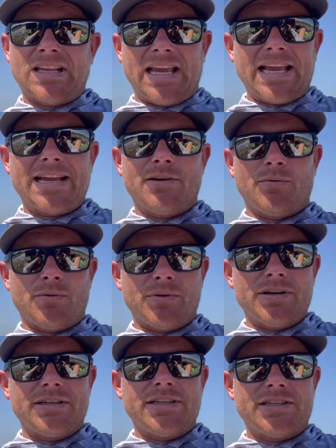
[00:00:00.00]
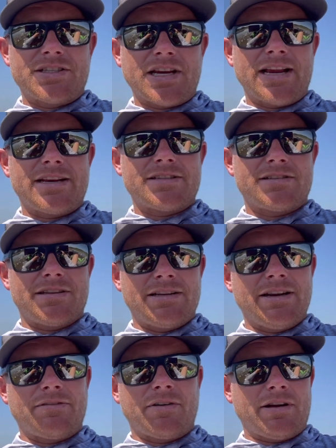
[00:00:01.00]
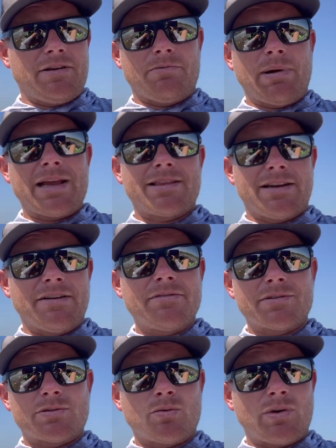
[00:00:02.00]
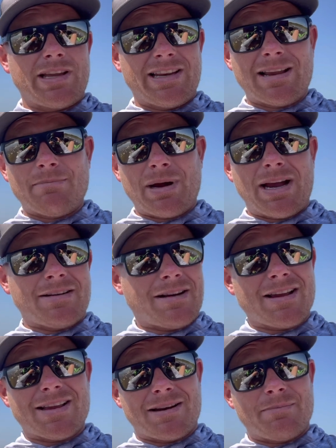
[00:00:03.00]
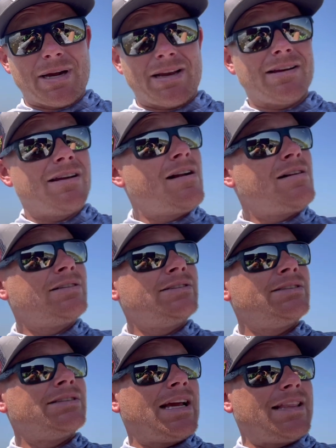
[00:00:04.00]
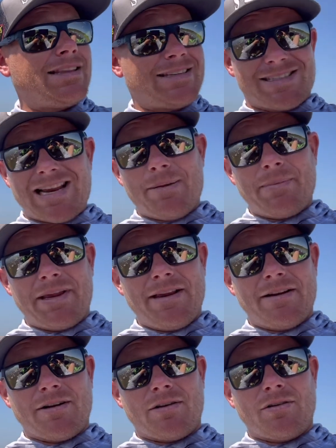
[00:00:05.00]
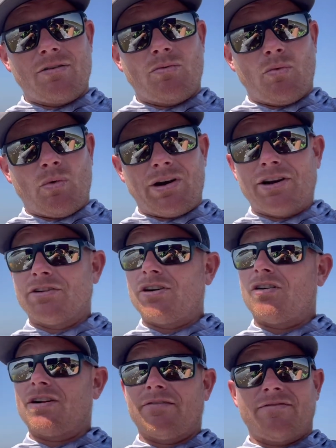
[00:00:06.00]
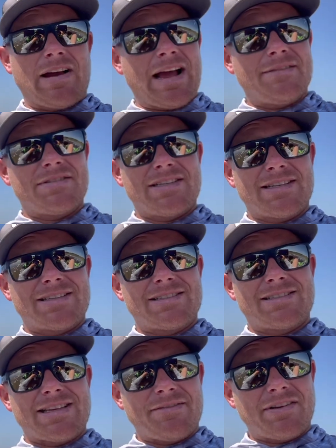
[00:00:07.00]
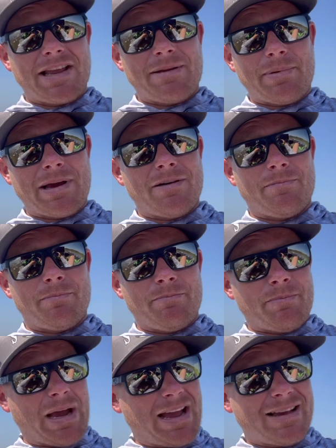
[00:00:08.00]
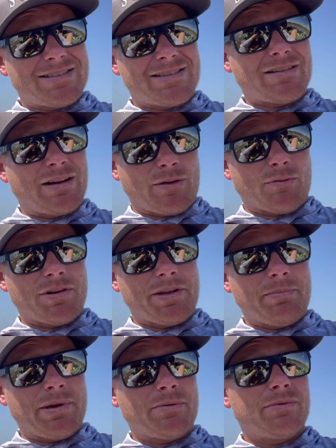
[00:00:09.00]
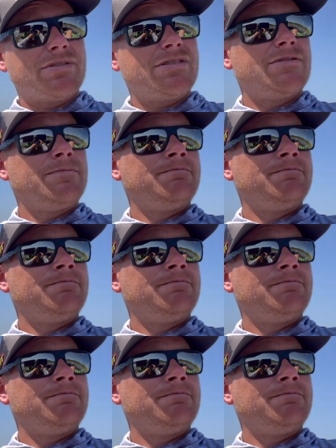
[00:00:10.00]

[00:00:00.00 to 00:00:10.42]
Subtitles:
it could really change the difference. You make the difference between getting a bite and not getting a bite. And this time of year, when you're talking 5, 6, 7, 8 pound bass, like really big ones,